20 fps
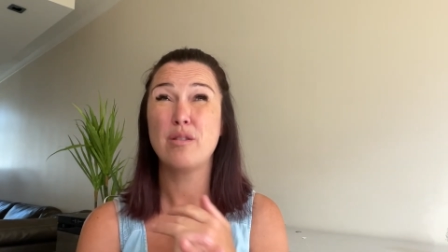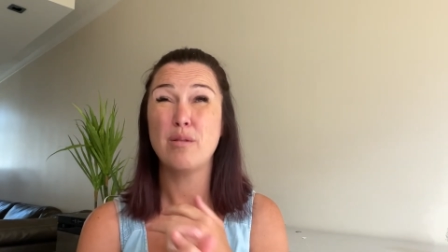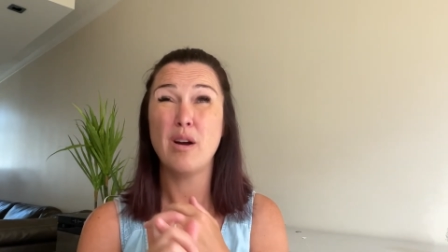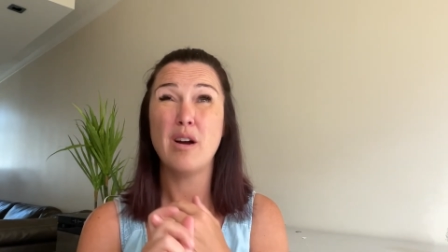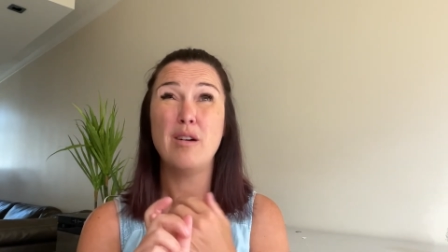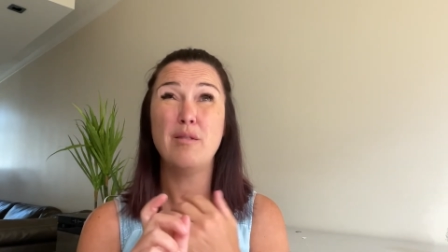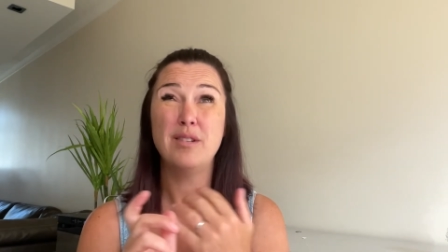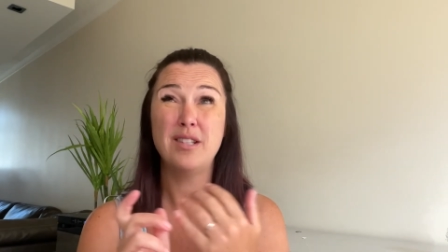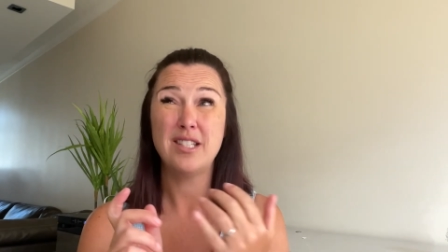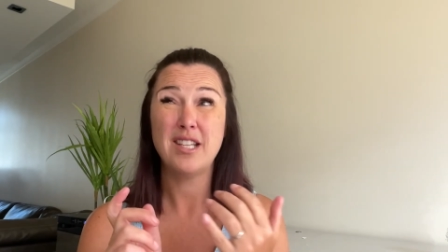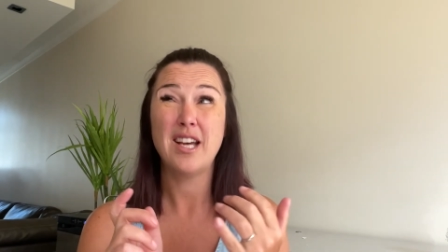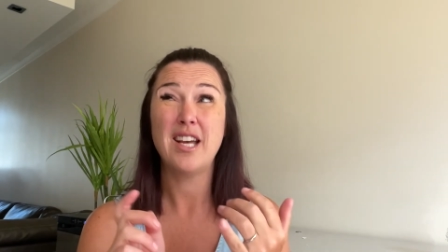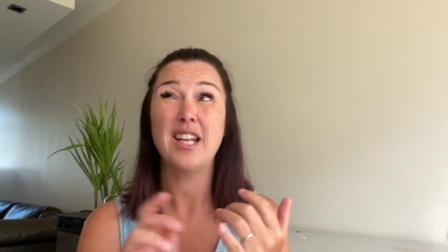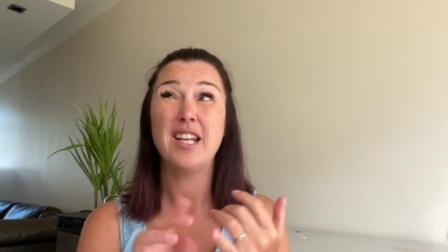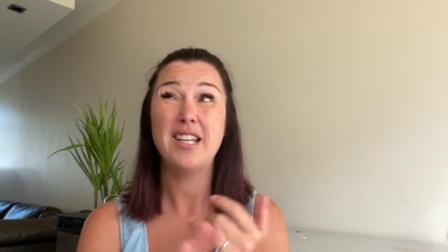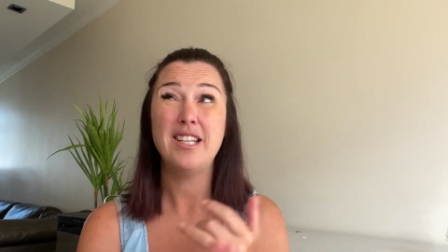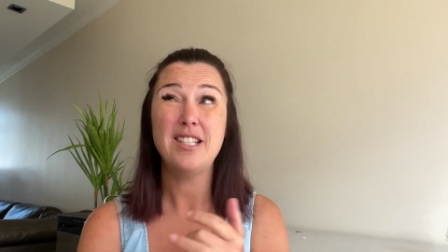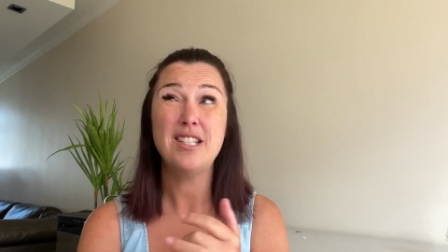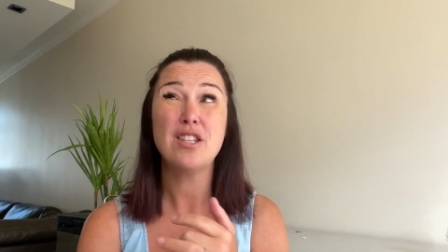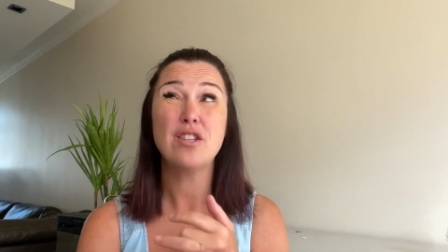I would say at
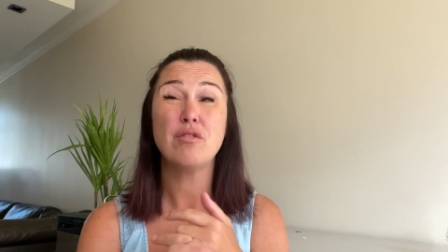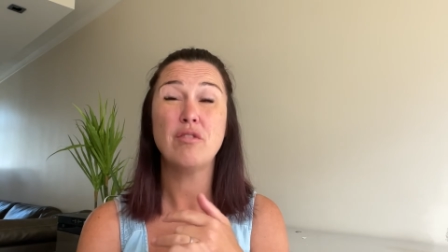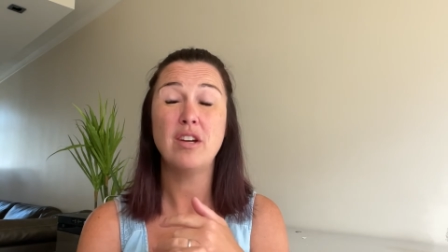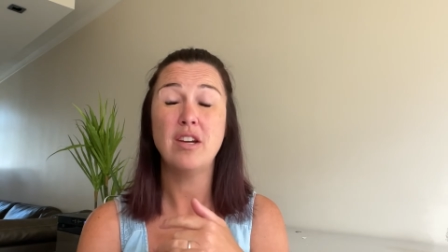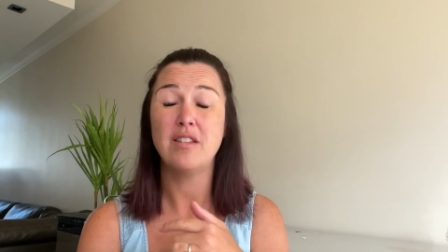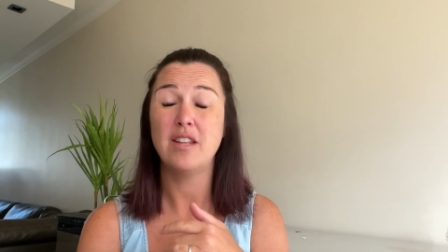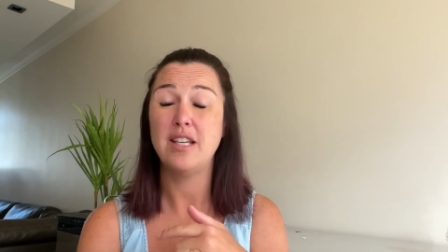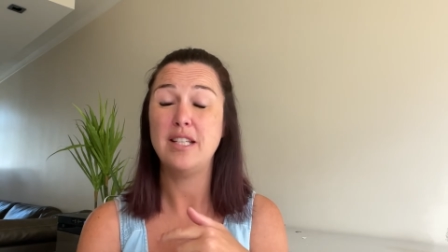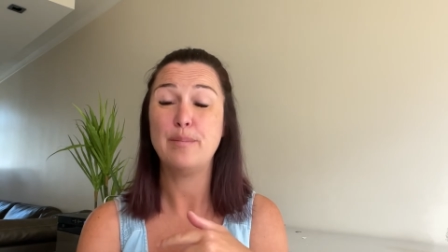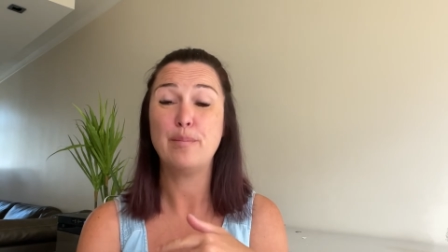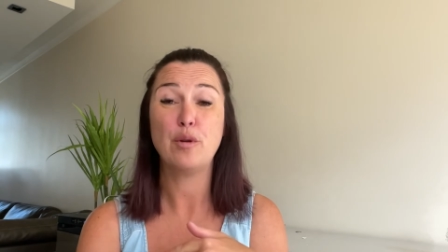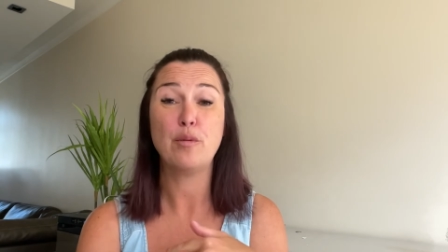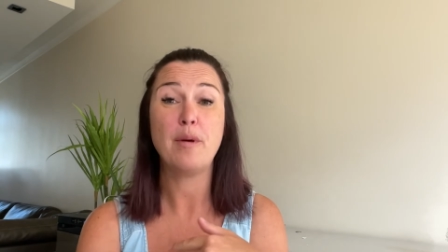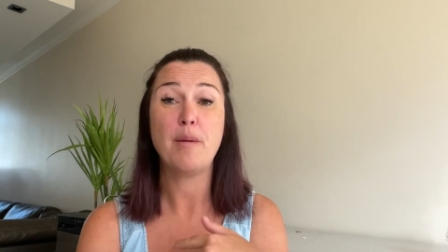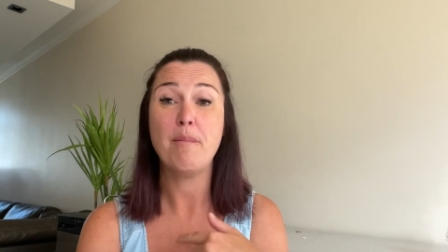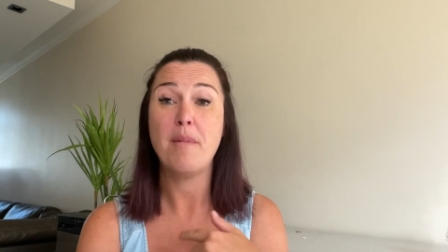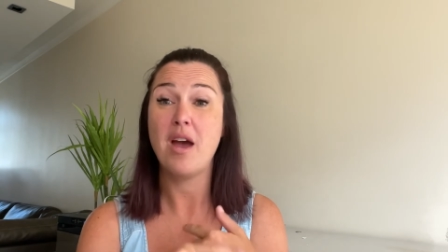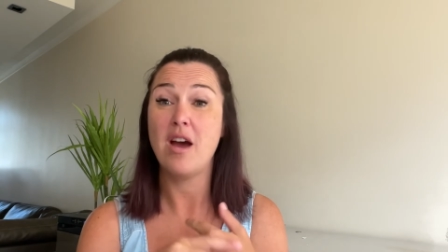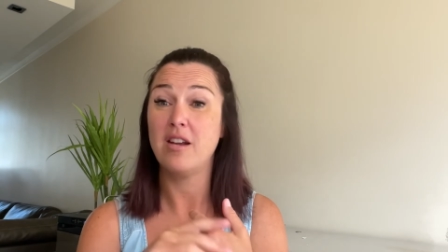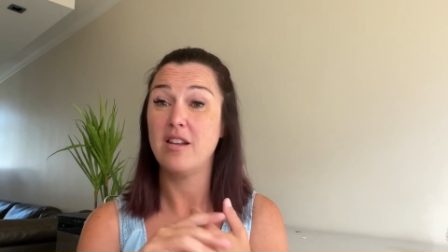least three of these
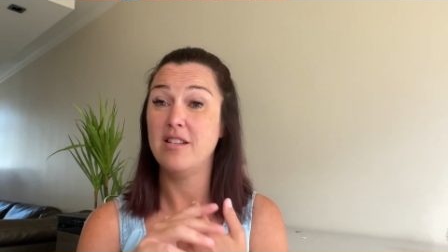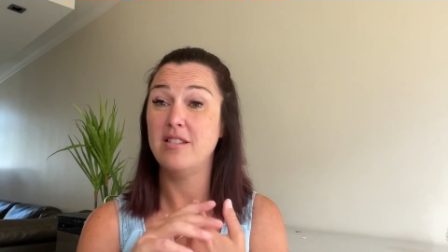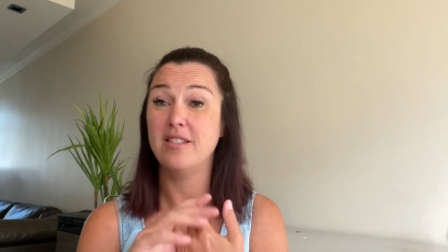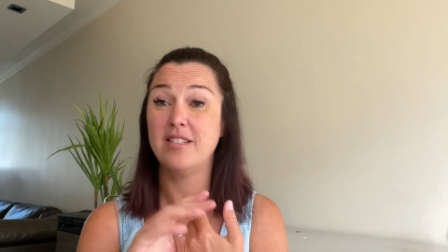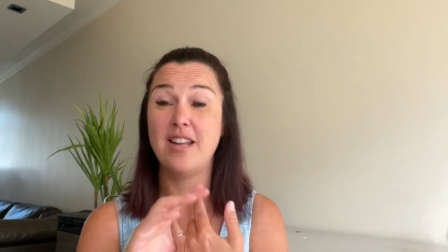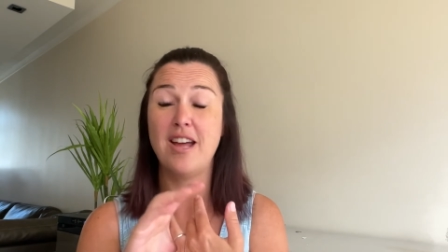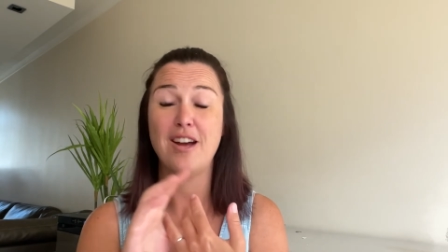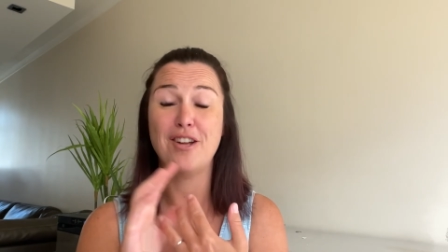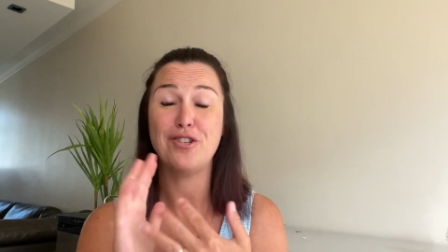blooming mountains now